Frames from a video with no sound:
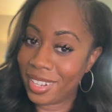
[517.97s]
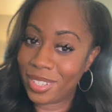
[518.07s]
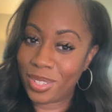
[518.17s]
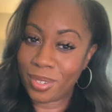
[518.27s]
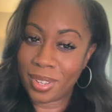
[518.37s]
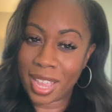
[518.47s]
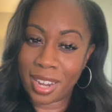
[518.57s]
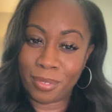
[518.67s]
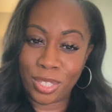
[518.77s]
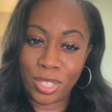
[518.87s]
to
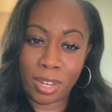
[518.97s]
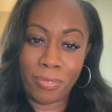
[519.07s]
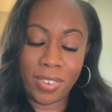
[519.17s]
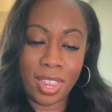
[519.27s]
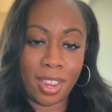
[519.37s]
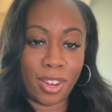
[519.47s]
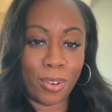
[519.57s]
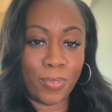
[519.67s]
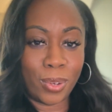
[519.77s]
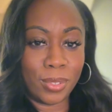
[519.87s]
kind of shifting your
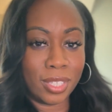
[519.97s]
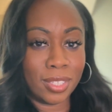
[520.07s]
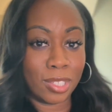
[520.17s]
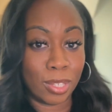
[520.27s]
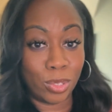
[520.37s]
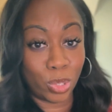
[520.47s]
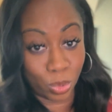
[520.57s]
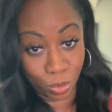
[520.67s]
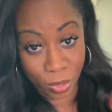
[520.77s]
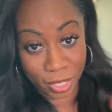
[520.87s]
focus
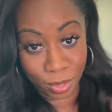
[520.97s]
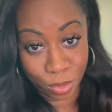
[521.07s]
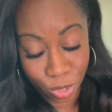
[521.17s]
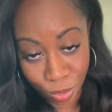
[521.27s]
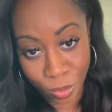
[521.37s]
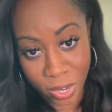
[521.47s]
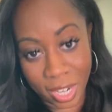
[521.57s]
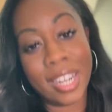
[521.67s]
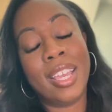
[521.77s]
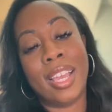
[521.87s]
to what you do want.
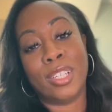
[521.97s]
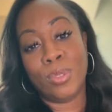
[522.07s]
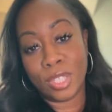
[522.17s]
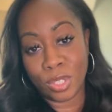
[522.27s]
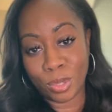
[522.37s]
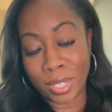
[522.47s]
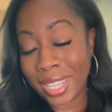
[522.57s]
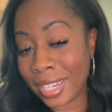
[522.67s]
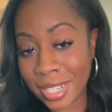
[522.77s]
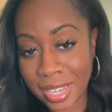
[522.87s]
And you can do it
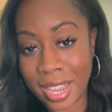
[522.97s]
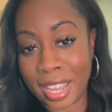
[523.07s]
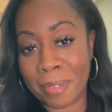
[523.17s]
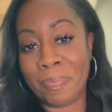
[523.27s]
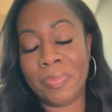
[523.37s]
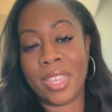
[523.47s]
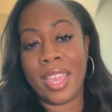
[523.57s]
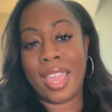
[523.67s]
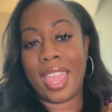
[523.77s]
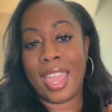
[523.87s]
anytime,
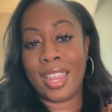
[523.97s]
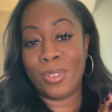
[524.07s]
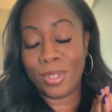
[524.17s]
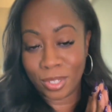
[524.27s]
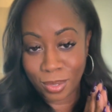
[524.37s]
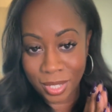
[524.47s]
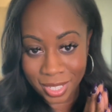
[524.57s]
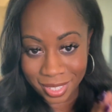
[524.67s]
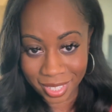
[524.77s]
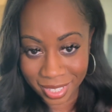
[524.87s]
and you can do it
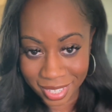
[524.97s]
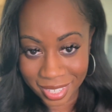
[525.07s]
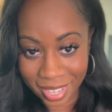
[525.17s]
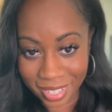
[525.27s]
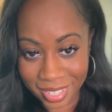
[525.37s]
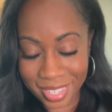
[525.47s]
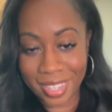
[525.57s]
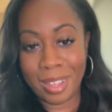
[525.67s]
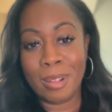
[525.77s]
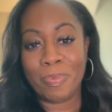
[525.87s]
in 60 seconds.
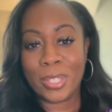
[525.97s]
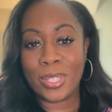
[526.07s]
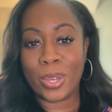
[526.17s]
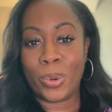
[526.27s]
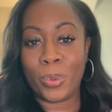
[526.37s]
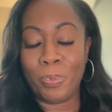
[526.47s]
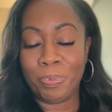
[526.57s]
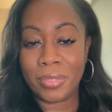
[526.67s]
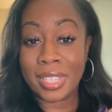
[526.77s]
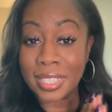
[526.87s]
So
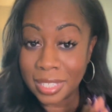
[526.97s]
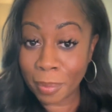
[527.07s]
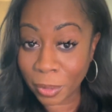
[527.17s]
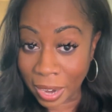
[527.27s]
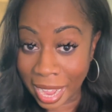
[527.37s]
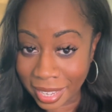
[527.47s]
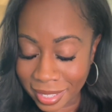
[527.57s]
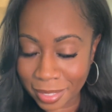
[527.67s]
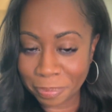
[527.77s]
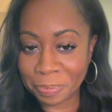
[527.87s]
to summarize,